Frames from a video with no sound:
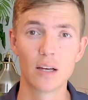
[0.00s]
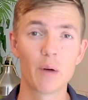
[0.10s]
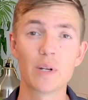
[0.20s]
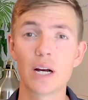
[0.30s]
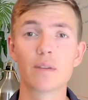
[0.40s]

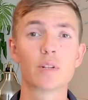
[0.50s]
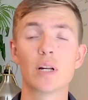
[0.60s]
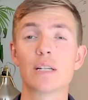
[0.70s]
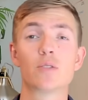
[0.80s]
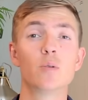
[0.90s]
I mean, I have
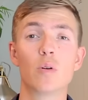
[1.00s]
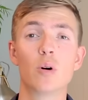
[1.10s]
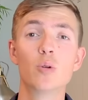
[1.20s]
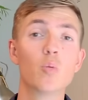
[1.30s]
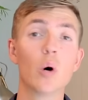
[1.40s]
clients who
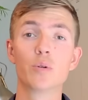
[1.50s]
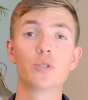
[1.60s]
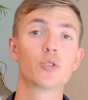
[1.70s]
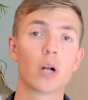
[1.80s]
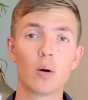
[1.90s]
won't
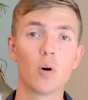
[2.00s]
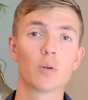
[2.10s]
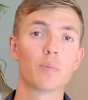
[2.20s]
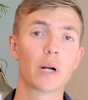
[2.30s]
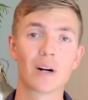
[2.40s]
do drywall
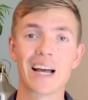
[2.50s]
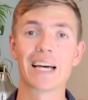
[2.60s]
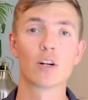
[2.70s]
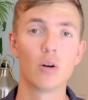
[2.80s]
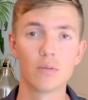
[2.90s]
repair
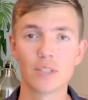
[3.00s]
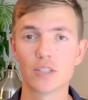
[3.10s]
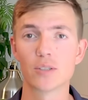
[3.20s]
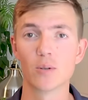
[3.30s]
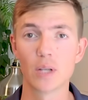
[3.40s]
at all. They
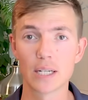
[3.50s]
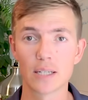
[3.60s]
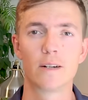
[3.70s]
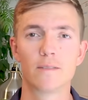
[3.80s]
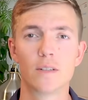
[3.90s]
just don't like it.